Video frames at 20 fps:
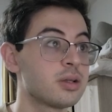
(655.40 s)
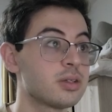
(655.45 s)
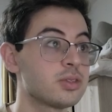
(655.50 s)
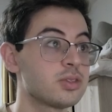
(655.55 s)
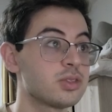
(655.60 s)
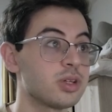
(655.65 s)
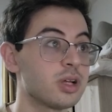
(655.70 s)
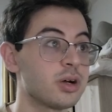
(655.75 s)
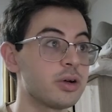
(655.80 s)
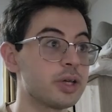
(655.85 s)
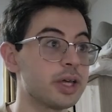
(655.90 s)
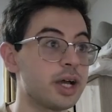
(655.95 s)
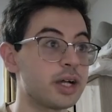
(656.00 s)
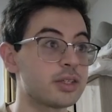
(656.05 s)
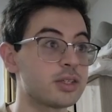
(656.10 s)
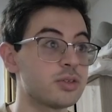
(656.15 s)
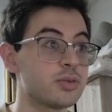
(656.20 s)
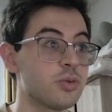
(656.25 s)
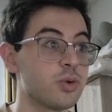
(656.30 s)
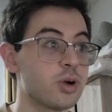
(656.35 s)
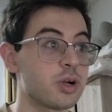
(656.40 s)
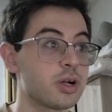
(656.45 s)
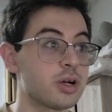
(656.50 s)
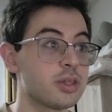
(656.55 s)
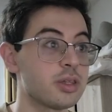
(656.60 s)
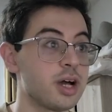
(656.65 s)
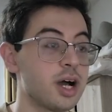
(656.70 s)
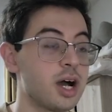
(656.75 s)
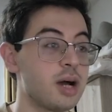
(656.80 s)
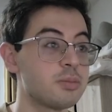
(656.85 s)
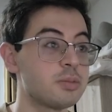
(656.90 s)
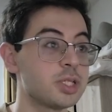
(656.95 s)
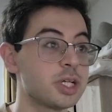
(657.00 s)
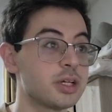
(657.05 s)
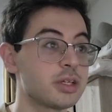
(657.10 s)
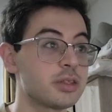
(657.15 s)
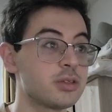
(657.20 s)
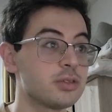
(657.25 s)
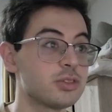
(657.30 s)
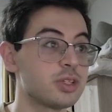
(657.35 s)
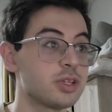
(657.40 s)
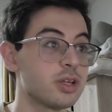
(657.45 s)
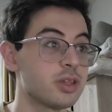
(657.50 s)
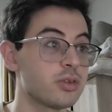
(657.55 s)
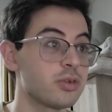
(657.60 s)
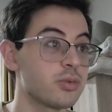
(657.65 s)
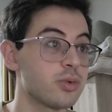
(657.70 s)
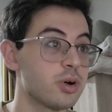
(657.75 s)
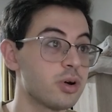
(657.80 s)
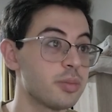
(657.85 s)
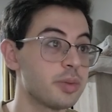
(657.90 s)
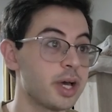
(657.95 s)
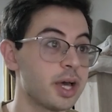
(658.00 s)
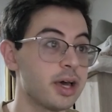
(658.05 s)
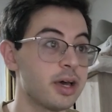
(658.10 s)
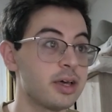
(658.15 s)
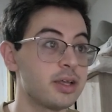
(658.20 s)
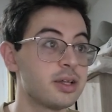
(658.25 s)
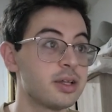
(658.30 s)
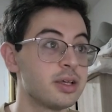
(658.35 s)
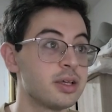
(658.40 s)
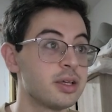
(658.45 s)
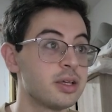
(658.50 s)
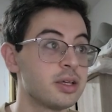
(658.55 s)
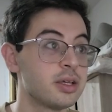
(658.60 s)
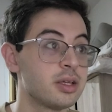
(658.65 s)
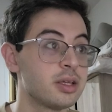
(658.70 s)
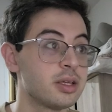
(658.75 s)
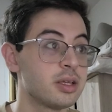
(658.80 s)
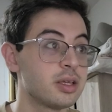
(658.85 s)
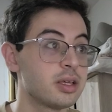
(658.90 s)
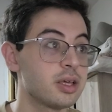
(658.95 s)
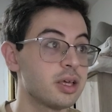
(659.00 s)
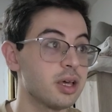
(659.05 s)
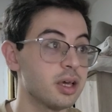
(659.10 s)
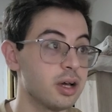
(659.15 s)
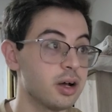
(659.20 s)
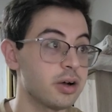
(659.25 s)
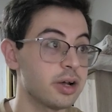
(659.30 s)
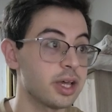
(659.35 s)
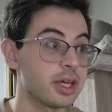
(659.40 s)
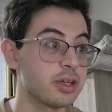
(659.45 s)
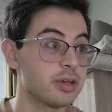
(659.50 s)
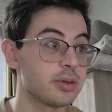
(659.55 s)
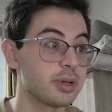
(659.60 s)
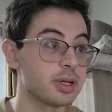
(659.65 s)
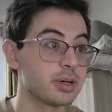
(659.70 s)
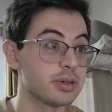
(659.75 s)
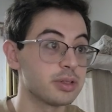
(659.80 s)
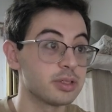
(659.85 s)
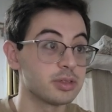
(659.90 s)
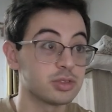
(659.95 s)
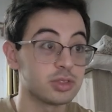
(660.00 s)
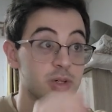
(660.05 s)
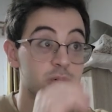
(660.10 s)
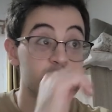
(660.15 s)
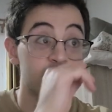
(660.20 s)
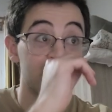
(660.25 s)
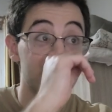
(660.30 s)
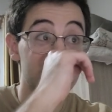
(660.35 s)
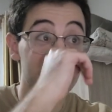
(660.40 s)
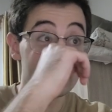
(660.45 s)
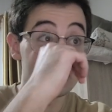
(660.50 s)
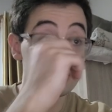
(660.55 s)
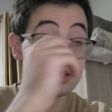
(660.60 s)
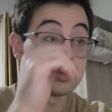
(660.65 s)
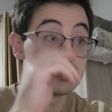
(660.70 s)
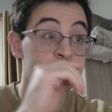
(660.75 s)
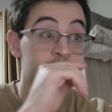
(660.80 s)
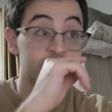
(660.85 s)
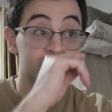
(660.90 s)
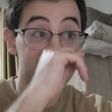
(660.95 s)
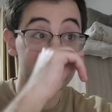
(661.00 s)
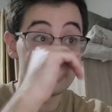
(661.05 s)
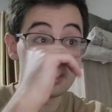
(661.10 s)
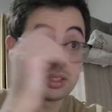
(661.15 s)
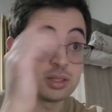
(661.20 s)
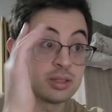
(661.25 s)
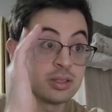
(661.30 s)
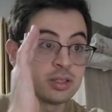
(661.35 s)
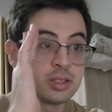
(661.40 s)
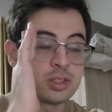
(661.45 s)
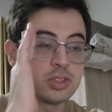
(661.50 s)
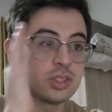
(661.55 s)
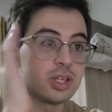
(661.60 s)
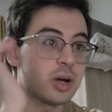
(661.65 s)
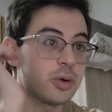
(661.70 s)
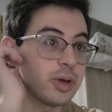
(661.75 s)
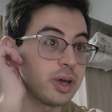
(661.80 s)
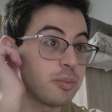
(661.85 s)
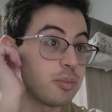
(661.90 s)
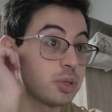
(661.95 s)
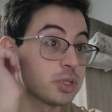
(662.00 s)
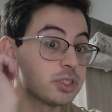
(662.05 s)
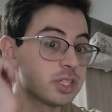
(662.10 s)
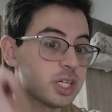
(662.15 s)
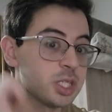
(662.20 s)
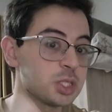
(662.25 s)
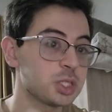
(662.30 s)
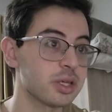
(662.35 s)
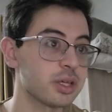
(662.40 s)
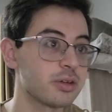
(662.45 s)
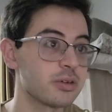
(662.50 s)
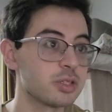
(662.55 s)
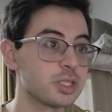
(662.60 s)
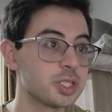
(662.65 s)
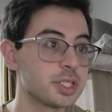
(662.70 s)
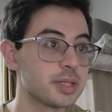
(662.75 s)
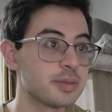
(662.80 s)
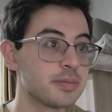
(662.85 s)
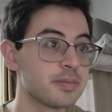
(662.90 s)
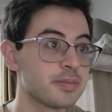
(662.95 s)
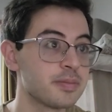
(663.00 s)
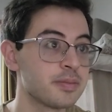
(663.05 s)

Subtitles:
So now he acted work on the object. There's another rope ahead. Okay, here we go. Here's a cool one. So now we have potential energy.